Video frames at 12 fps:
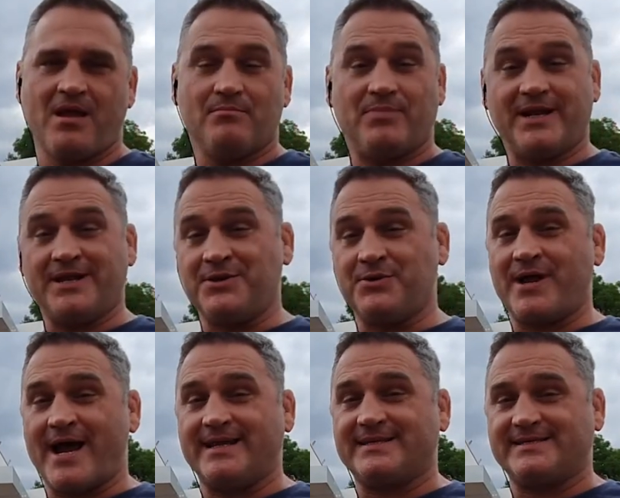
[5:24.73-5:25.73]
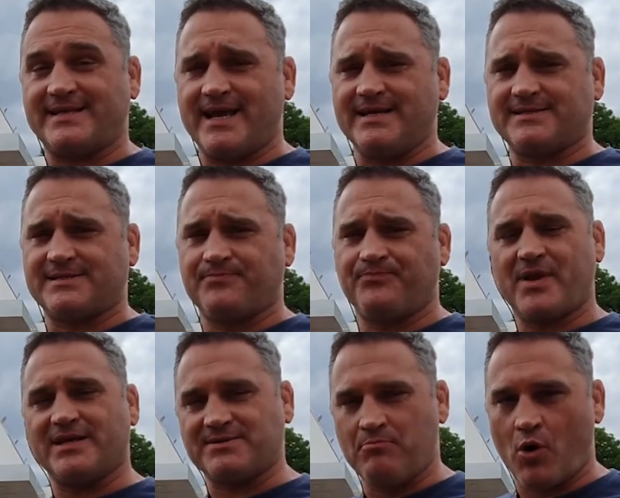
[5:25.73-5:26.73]
but in the United States,
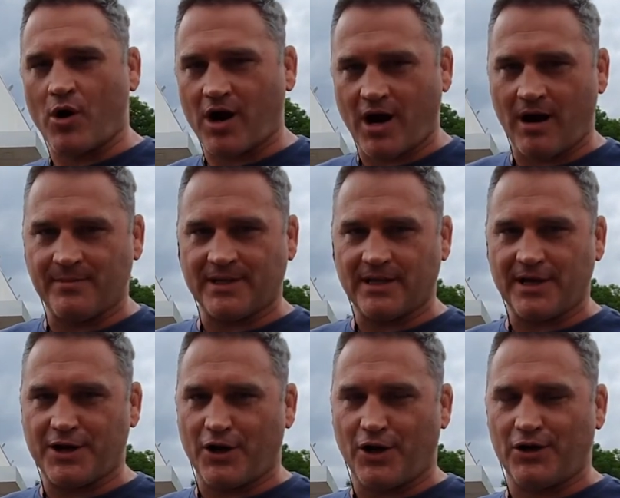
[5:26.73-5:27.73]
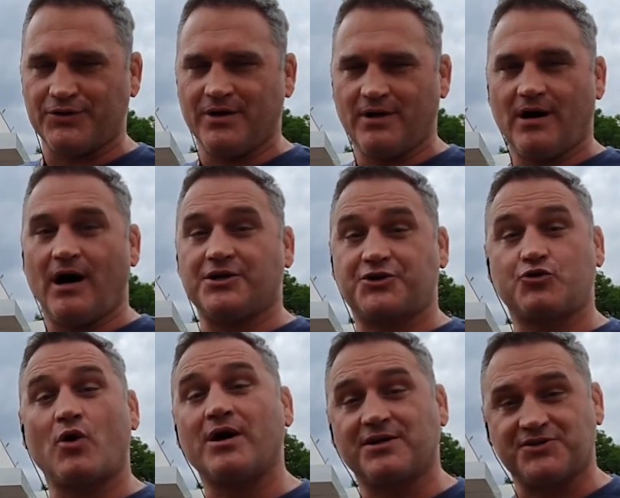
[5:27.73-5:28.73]
it's more commonly called a
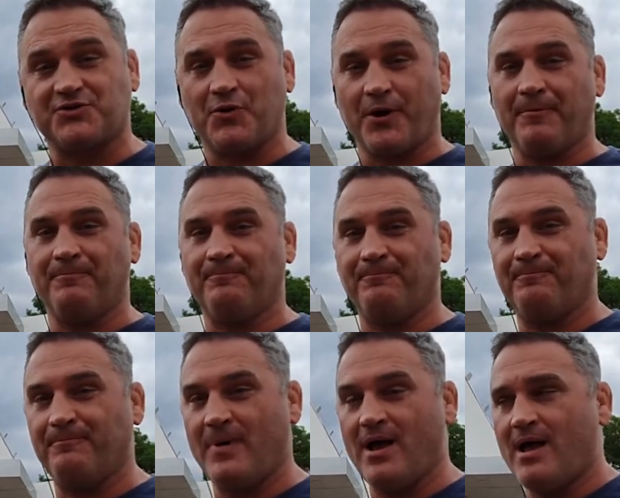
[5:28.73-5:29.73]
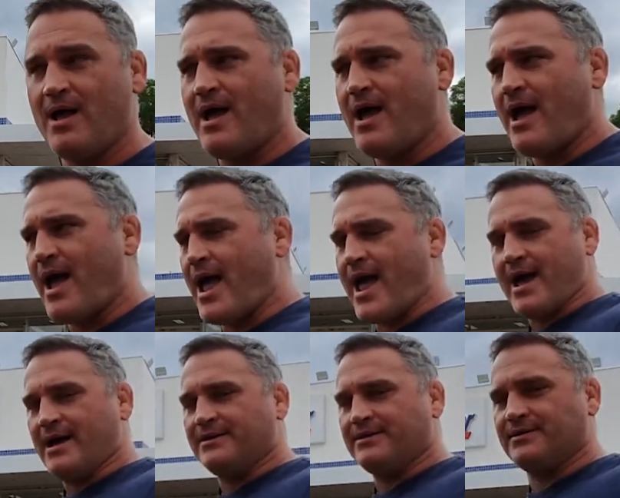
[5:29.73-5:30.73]
drugstore. And